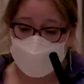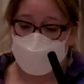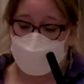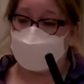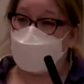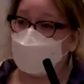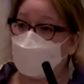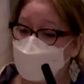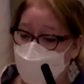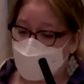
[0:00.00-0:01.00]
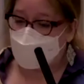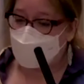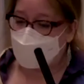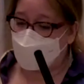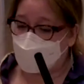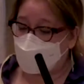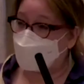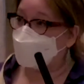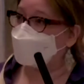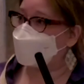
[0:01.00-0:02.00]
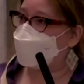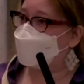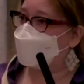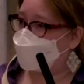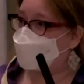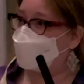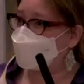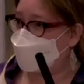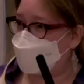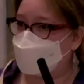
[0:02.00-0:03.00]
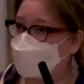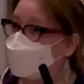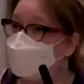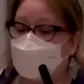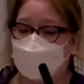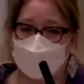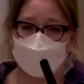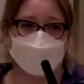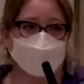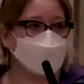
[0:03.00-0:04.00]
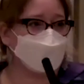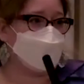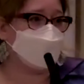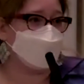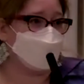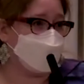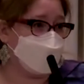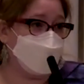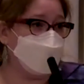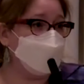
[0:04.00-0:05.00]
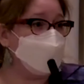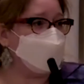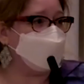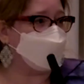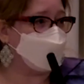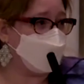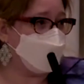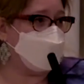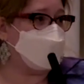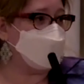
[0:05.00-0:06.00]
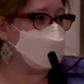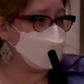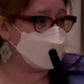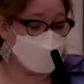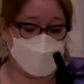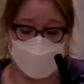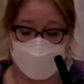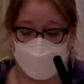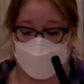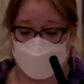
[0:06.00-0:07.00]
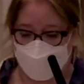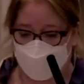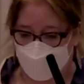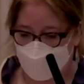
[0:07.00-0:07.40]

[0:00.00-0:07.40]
and that will make the world a better place for Kol Yoshvei Tevel, for all who dwell on earth.